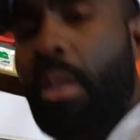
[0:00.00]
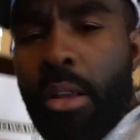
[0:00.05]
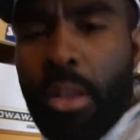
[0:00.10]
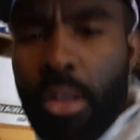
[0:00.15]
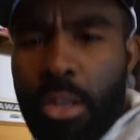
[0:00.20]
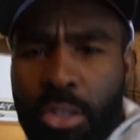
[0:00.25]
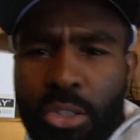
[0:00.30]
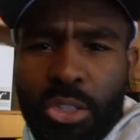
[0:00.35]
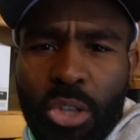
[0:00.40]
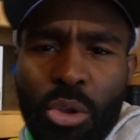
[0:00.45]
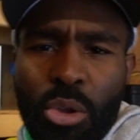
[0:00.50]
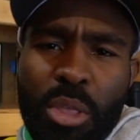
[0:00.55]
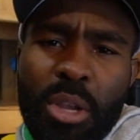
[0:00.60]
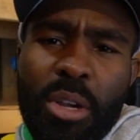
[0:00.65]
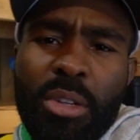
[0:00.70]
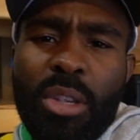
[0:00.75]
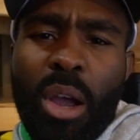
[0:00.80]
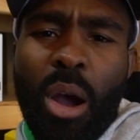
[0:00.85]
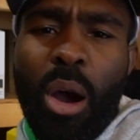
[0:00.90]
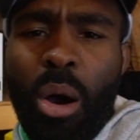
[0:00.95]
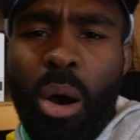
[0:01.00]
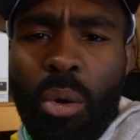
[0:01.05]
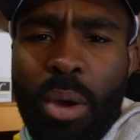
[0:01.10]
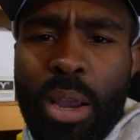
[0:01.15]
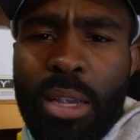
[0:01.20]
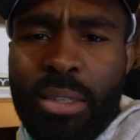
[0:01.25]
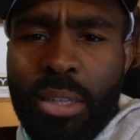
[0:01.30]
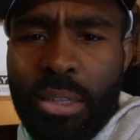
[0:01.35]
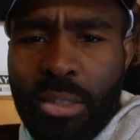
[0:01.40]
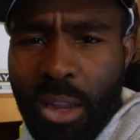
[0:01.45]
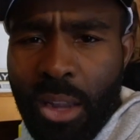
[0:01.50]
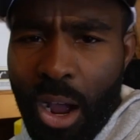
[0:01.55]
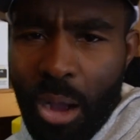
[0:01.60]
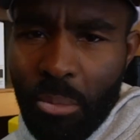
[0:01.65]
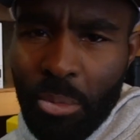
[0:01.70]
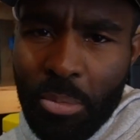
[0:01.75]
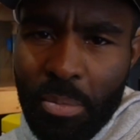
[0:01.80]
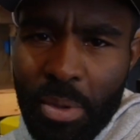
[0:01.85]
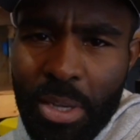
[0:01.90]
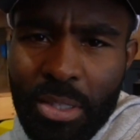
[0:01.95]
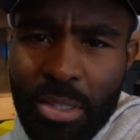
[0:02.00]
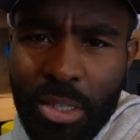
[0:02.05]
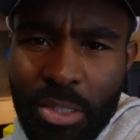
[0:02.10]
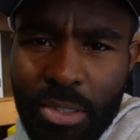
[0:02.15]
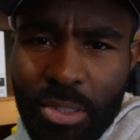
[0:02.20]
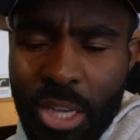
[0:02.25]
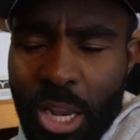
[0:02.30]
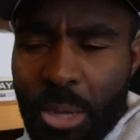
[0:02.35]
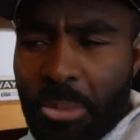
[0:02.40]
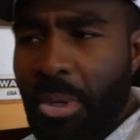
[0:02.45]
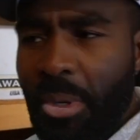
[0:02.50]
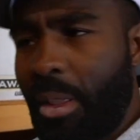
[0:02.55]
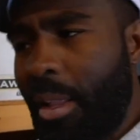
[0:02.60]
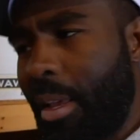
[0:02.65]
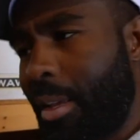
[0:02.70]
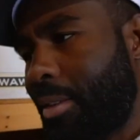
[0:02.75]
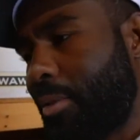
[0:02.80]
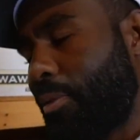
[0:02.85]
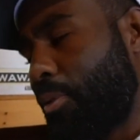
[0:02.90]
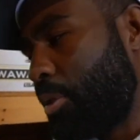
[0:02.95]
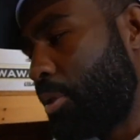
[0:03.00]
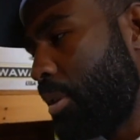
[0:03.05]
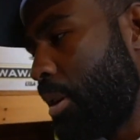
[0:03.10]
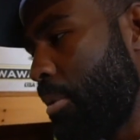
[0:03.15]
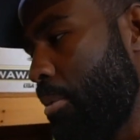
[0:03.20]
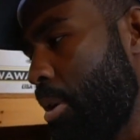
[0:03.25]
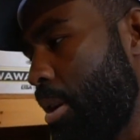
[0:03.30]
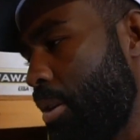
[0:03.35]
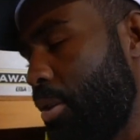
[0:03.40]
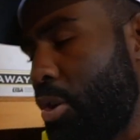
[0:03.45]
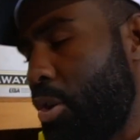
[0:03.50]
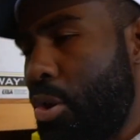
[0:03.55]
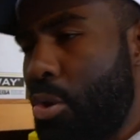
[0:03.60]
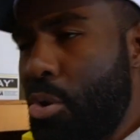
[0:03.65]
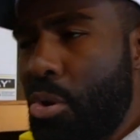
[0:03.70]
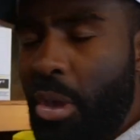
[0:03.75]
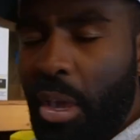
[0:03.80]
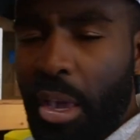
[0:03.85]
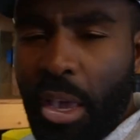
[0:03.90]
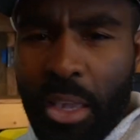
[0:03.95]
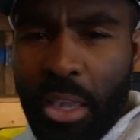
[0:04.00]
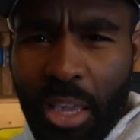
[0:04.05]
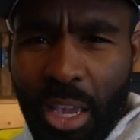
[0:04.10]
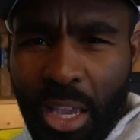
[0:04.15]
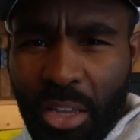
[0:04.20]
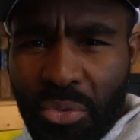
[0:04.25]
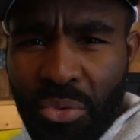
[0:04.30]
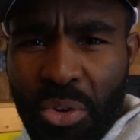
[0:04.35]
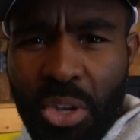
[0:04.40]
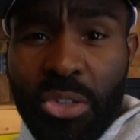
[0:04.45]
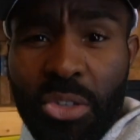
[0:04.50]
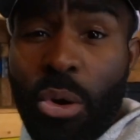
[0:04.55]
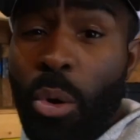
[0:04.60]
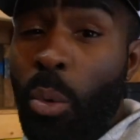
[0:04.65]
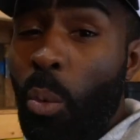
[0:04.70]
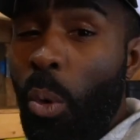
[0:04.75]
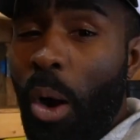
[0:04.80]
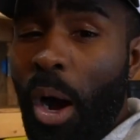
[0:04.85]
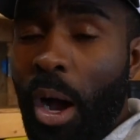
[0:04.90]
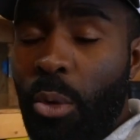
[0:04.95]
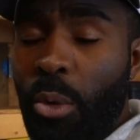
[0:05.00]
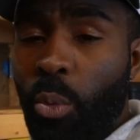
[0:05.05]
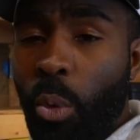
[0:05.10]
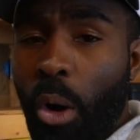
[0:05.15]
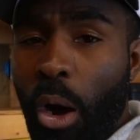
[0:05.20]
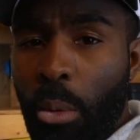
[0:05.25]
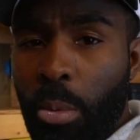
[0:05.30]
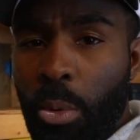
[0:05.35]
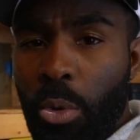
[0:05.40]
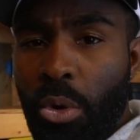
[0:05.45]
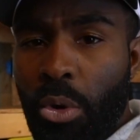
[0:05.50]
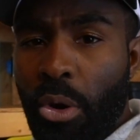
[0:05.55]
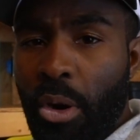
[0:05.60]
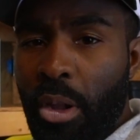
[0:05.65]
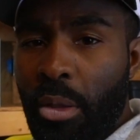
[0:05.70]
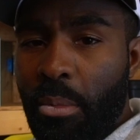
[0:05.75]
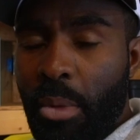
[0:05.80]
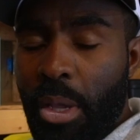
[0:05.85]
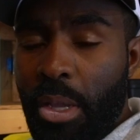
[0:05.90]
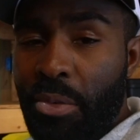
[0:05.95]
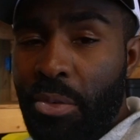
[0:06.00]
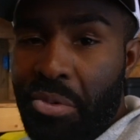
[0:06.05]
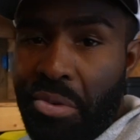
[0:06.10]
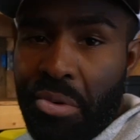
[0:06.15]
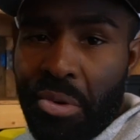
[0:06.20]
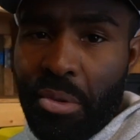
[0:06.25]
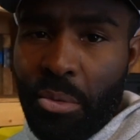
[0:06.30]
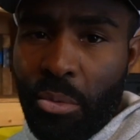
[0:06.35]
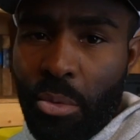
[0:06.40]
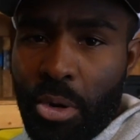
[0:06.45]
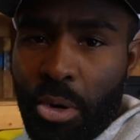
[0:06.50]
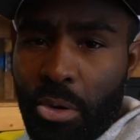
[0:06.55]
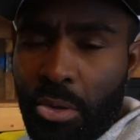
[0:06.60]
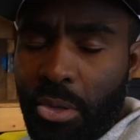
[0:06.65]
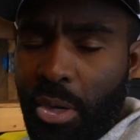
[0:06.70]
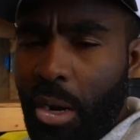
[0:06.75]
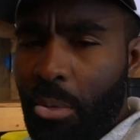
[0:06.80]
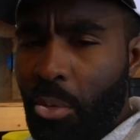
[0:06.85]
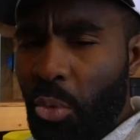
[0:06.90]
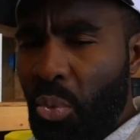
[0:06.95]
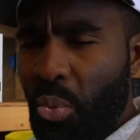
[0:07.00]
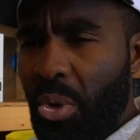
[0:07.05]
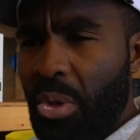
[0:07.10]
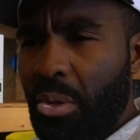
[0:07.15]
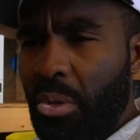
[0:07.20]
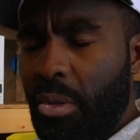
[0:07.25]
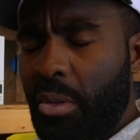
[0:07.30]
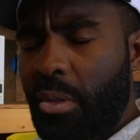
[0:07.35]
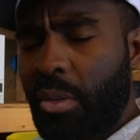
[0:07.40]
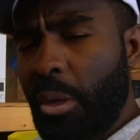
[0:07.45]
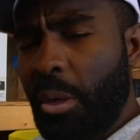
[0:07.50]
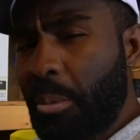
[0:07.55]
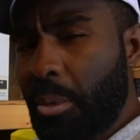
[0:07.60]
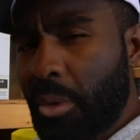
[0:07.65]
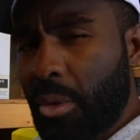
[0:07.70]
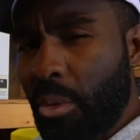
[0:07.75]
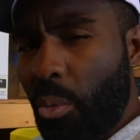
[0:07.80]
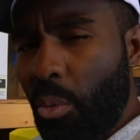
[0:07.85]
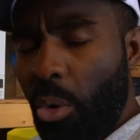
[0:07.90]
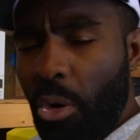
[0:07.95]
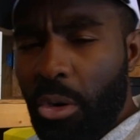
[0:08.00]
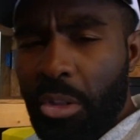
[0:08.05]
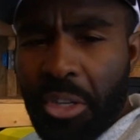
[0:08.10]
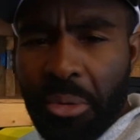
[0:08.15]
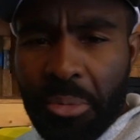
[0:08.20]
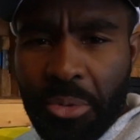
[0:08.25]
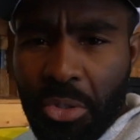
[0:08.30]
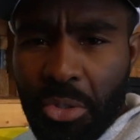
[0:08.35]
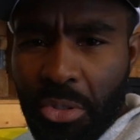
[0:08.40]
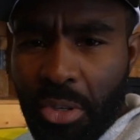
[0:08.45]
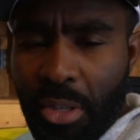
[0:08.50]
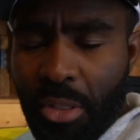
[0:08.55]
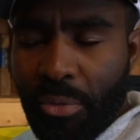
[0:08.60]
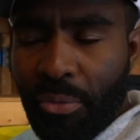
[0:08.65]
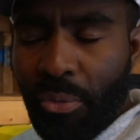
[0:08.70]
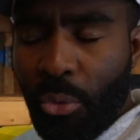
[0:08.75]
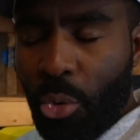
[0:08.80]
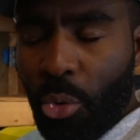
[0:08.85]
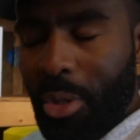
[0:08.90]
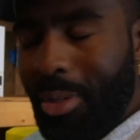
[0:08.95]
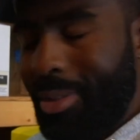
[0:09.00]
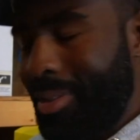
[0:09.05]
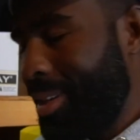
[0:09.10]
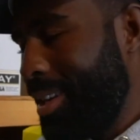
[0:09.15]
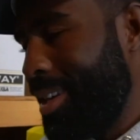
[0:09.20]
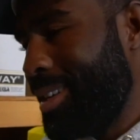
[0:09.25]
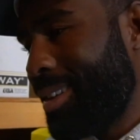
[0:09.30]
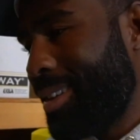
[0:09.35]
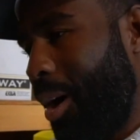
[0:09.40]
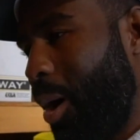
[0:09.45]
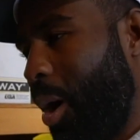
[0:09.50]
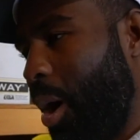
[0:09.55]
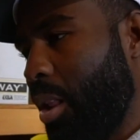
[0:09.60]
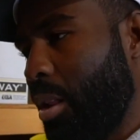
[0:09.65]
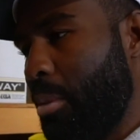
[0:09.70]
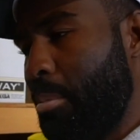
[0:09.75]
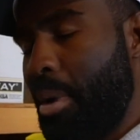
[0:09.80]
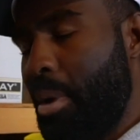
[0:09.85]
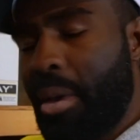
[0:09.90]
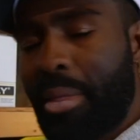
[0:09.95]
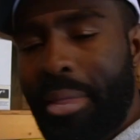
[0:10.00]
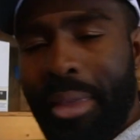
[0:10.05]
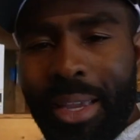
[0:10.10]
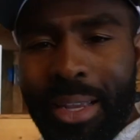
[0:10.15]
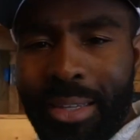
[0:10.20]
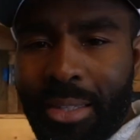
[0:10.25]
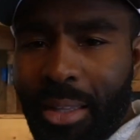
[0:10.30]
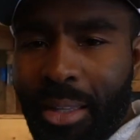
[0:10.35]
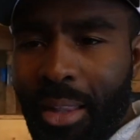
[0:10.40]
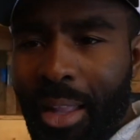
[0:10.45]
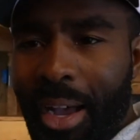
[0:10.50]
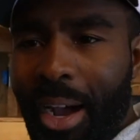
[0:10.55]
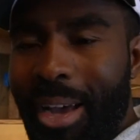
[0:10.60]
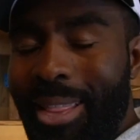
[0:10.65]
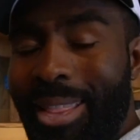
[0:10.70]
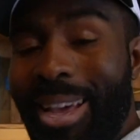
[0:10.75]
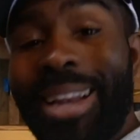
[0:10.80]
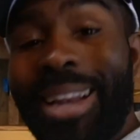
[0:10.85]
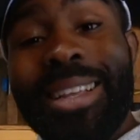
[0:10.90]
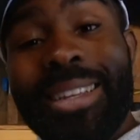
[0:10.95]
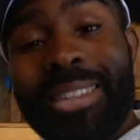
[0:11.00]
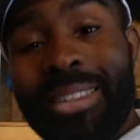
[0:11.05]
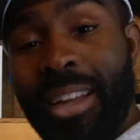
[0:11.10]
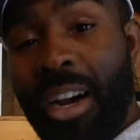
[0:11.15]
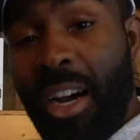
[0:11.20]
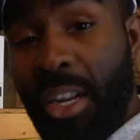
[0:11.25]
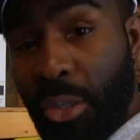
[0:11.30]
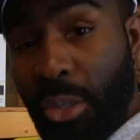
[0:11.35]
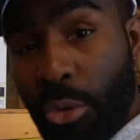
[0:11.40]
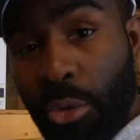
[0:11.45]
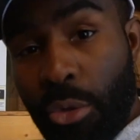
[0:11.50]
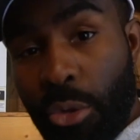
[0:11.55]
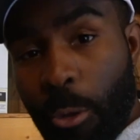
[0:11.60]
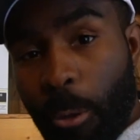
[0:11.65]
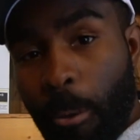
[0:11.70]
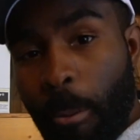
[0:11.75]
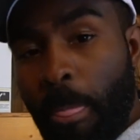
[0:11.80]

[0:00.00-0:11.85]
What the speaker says: So there's always this common misconception that for some reason you can't catch fish on wide wobble crankbaits during the winter time or when water temperature is in the 40s. It's all a myth, it's a lie, that is not true.